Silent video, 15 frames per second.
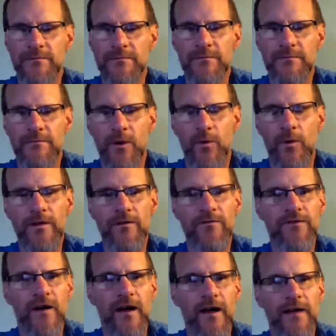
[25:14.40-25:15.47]
but what you'll
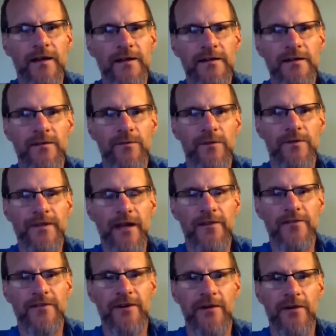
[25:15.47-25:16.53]
find with the X
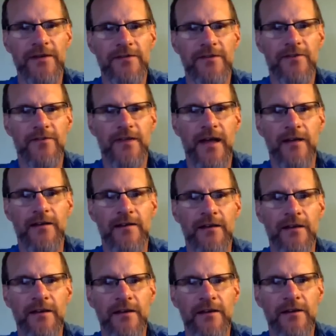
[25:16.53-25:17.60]
series is that
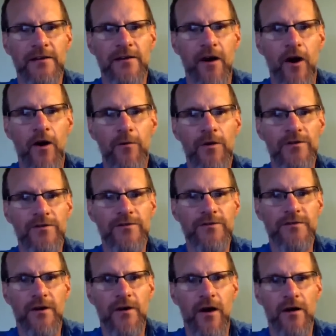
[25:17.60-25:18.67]
almost
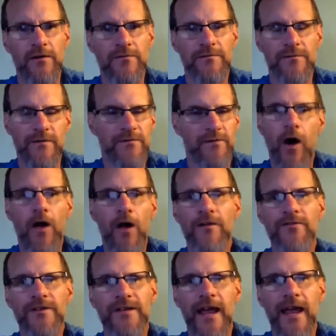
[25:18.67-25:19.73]
all of
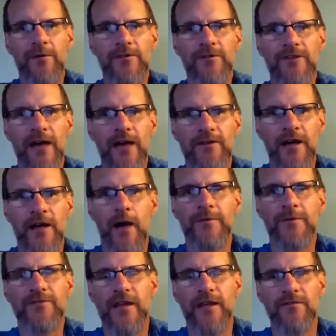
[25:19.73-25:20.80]
the cameras have a common
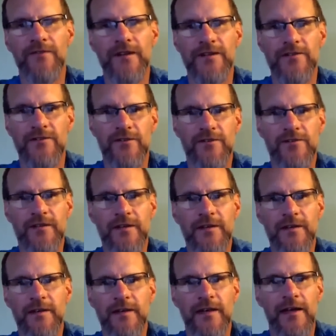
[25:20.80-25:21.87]
set of features,
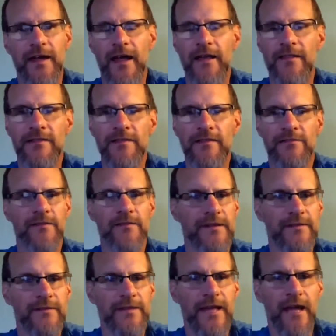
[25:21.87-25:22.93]
and the,
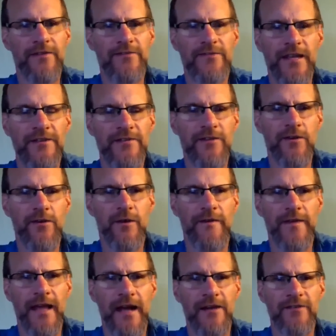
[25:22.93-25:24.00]
the X-T2 and
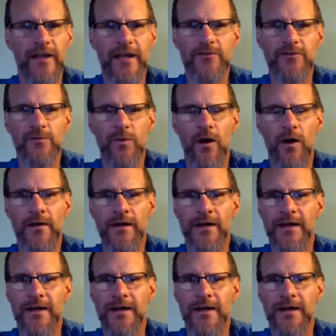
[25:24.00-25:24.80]
the X-H1